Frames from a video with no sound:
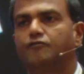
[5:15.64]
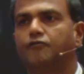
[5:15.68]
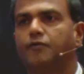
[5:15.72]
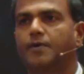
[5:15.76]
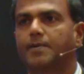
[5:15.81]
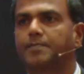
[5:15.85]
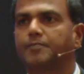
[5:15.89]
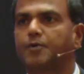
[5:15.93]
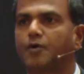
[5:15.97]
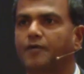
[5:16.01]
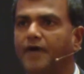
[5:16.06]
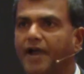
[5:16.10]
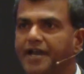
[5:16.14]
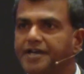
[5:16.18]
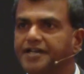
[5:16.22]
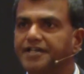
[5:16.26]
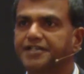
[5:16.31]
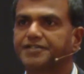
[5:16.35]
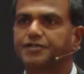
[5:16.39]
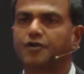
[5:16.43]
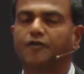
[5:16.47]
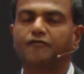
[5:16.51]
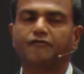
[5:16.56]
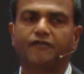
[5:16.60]
providers
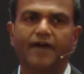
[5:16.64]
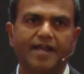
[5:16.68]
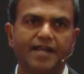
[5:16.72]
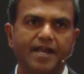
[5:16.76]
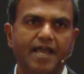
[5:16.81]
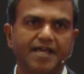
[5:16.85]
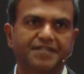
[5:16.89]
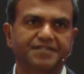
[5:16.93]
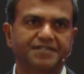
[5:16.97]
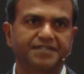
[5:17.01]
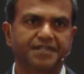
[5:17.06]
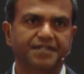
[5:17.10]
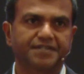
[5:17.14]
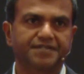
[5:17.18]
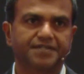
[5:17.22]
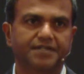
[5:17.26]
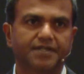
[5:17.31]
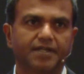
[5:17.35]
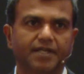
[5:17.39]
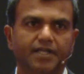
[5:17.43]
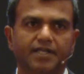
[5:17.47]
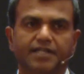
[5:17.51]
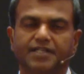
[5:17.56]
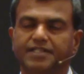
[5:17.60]
of finances.
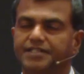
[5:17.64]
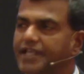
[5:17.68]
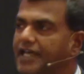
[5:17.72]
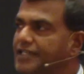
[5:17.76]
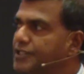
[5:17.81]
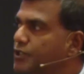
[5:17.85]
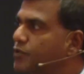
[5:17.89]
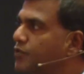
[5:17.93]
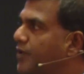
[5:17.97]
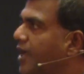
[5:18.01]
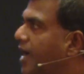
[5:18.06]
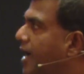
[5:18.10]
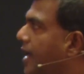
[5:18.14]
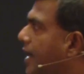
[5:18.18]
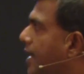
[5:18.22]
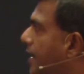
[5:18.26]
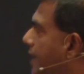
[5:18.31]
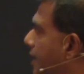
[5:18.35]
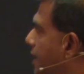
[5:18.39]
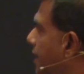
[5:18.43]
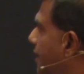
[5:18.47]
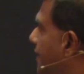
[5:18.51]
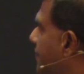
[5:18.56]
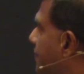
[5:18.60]
That's where
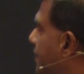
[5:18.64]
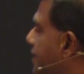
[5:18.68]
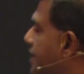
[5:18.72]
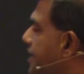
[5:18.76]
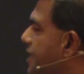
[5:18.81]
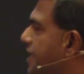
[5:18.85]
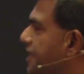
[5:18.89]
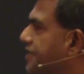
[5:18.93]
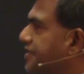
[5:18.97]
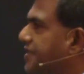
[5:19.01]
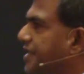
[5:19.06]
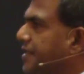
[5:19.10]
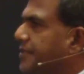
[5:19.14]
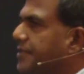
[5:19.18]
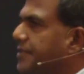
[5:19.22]
the DSA, the